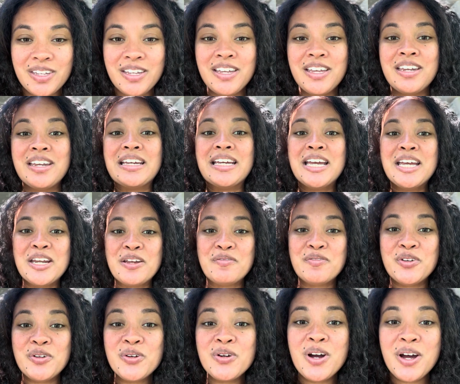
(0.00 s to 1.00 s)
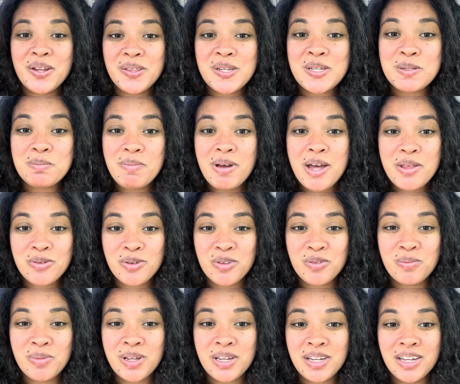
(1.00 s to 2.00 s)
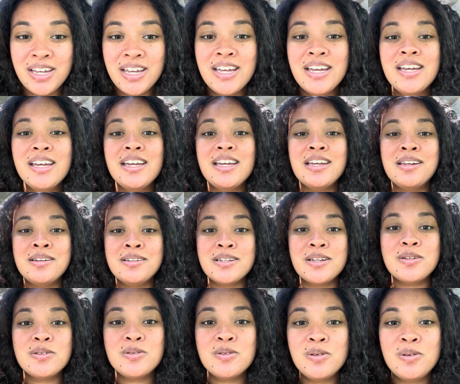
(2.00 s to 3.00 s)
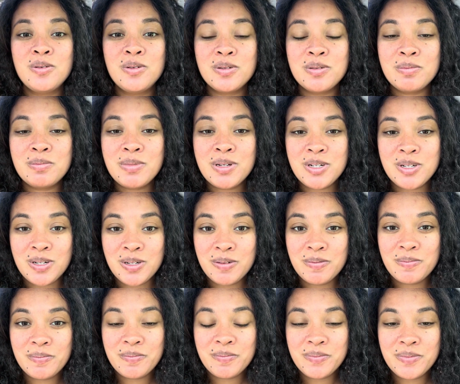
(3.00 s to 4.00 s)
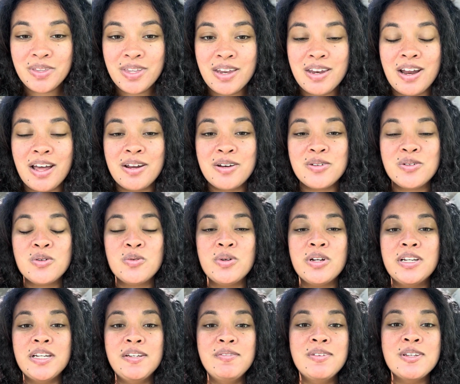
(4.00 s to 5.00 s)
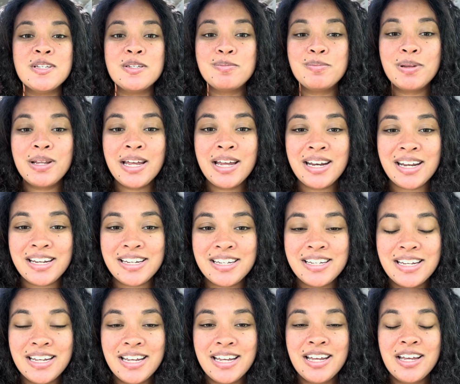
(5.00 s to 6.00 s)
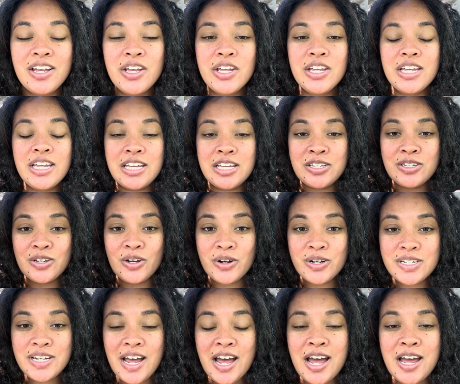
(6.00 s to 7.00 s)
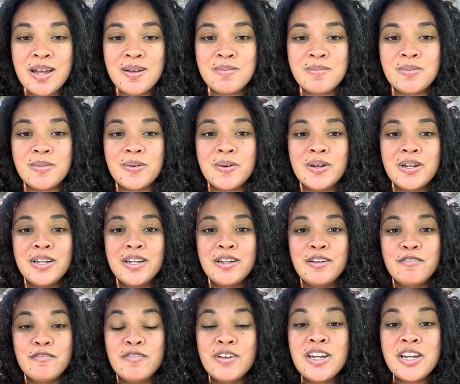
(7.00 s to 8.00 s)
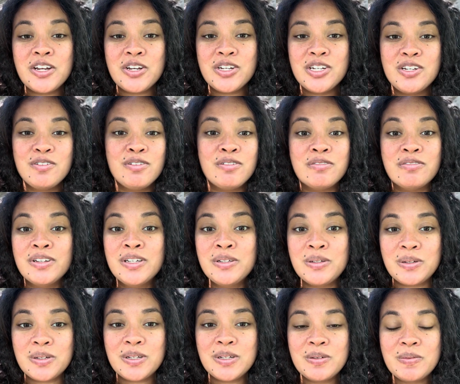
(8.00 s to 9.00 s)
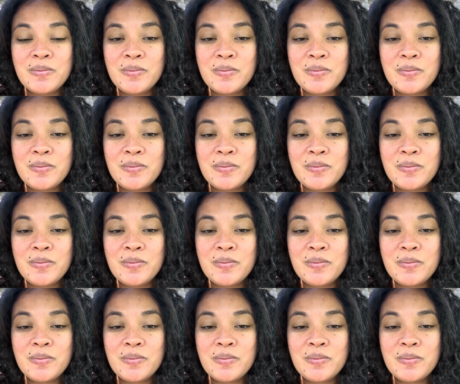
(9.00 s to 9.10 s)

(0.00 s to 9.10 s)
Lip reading: And again, if you're on this path with me, it is a soul mission. Not until we leave this planet is our time finished, fulfilled.